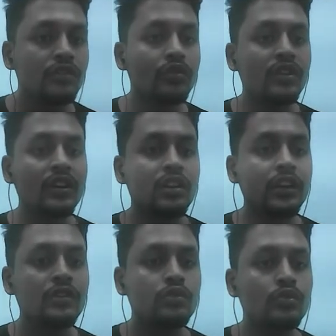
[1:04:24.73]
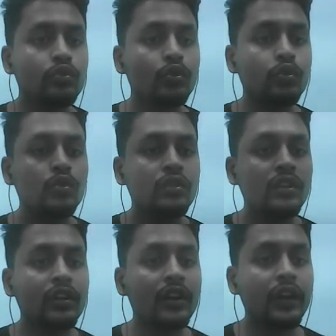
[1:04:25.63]
So we can write
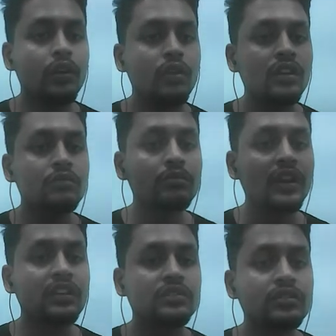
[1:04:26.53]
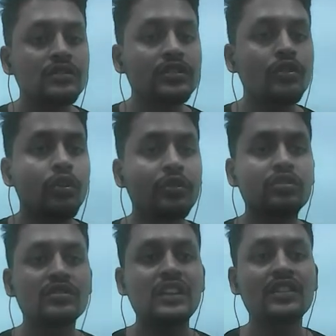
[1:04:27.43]
2A1 plus 0
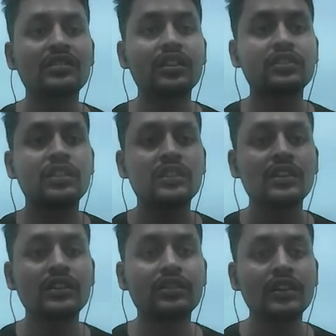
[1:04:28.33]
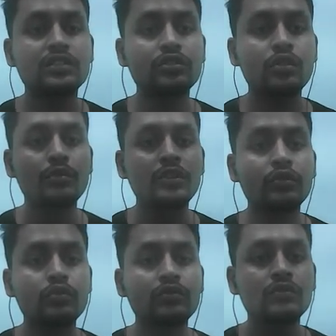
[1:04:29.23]
because in this direction nothing is there. 0
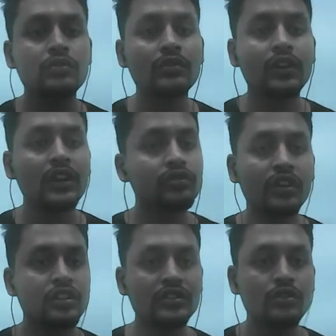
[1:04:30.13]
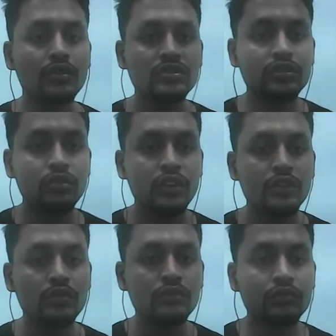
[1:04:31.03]
B2, sorry, 0
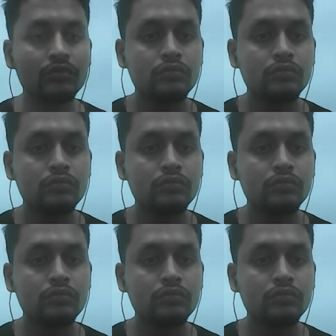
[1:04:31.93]
A2,